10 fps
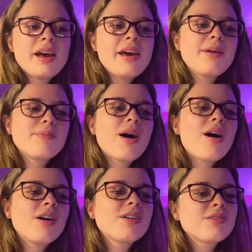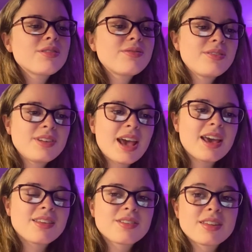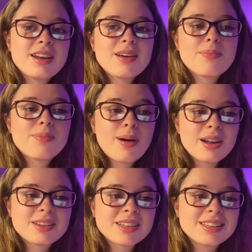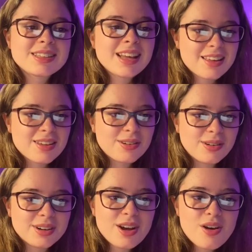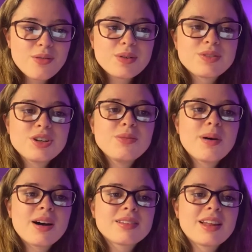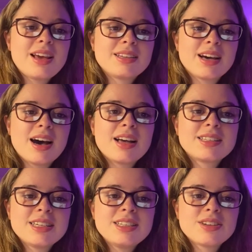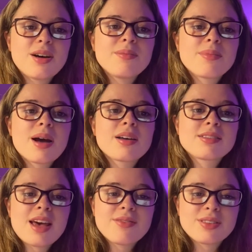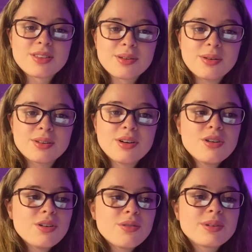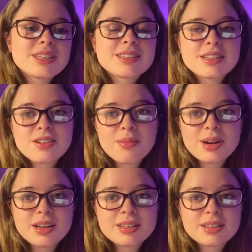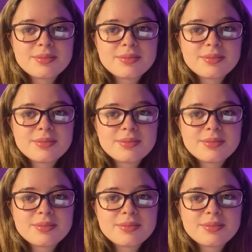In bar 158 there is a Neapolitan 6th chord, with 2 bars later a C-sharp 7th chord, which is the dominant.